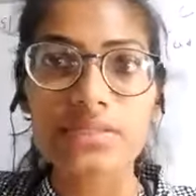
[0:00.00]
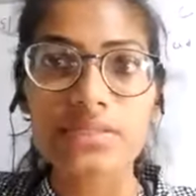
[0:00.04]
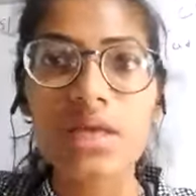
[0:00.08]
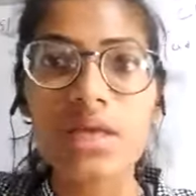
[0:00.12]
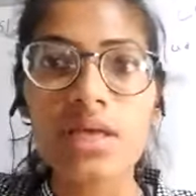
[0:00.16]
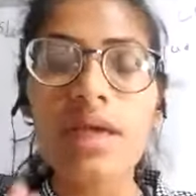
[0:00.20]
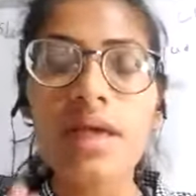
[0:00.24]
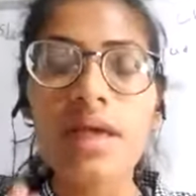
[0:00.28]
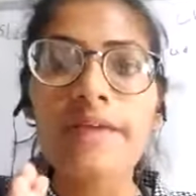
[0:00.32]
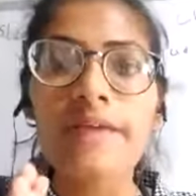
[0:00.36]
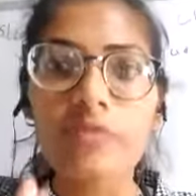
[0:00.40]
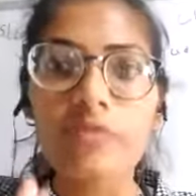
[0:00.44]

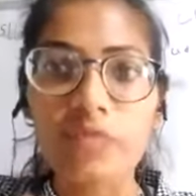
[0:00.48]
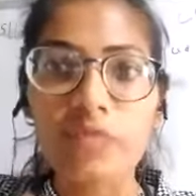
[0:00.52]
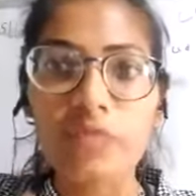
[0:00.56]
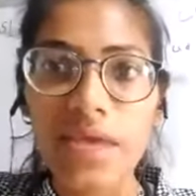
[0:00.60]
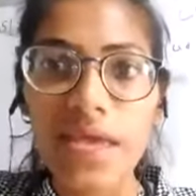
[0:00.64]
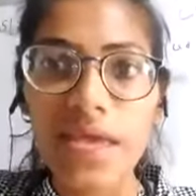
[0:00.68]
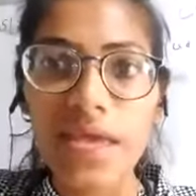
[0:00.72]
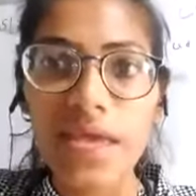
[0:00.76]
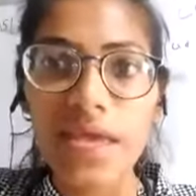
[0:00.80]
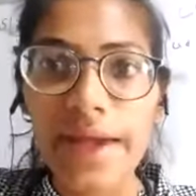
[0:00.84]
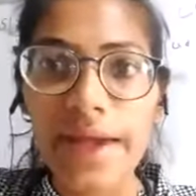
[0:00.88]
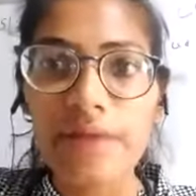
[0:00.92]
we
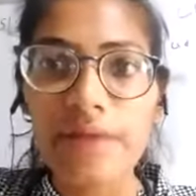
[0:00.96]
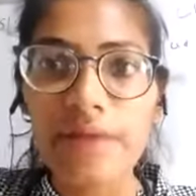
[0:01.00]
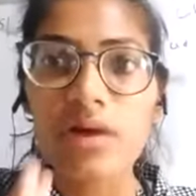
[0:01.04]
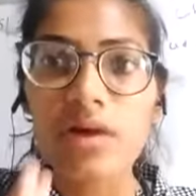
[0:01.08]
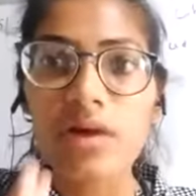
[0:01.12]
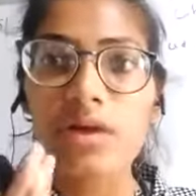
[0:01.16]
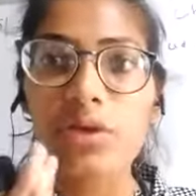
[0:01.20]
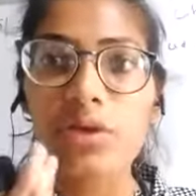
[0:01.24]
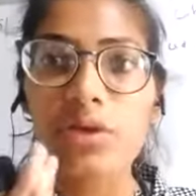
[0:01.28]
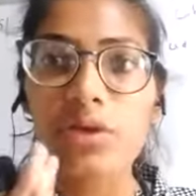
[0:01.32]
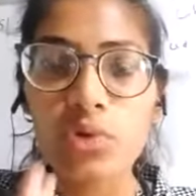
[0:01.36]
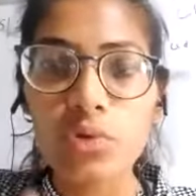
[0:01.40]
have a
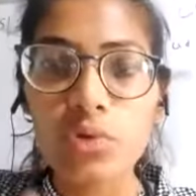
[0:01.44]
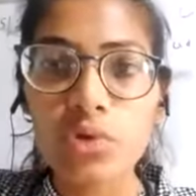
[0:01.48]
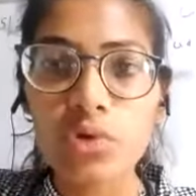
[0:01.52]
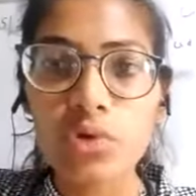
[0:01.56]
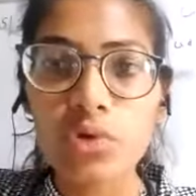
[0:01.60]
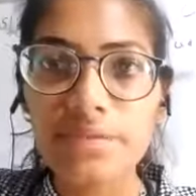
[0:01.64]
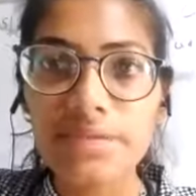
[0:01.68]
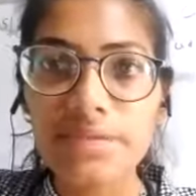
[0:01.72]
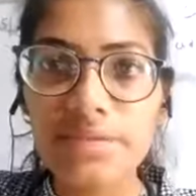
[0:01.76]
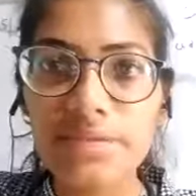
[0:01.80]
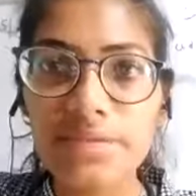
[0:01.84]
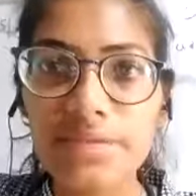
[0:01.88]
new
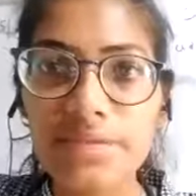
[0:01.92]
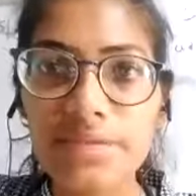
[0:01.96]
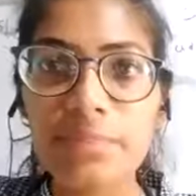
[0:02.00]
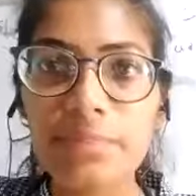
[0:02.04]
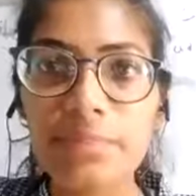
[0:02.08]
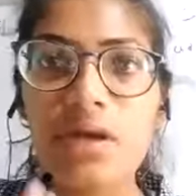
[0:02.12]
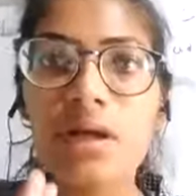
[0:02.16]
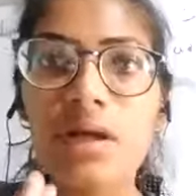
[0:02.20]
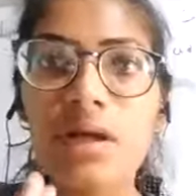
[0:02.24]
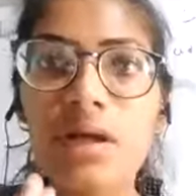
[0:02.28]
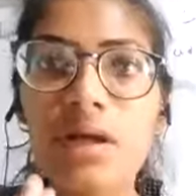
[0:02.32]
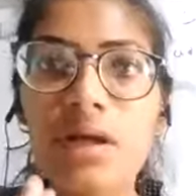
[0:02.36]
concept
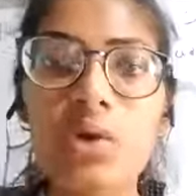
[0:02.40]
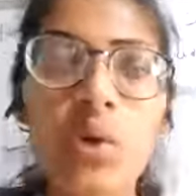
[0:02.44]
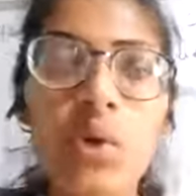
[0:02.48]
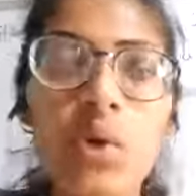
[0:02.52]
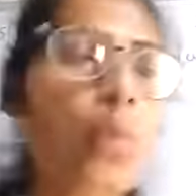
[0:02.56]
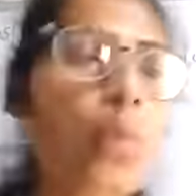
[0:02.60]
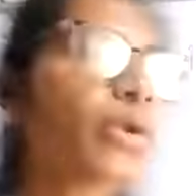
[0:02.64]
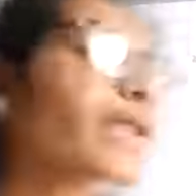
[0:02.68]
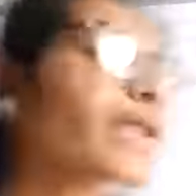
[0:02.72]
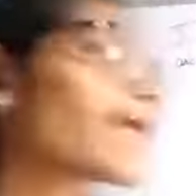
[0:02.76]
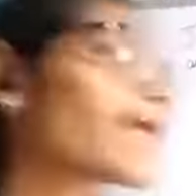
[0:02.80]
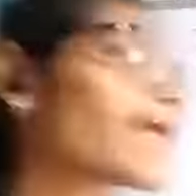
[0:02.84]

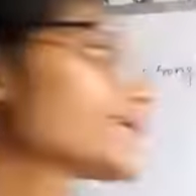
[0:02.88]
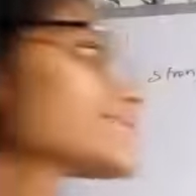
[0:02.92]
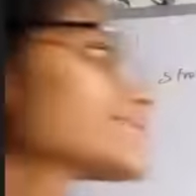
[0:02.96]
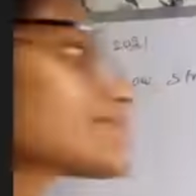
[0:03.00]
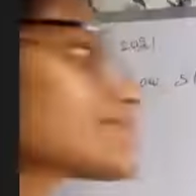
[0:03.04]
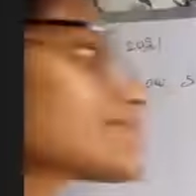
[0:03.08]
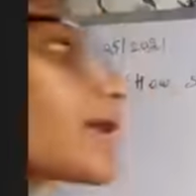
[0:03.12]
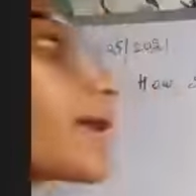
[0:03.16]
known as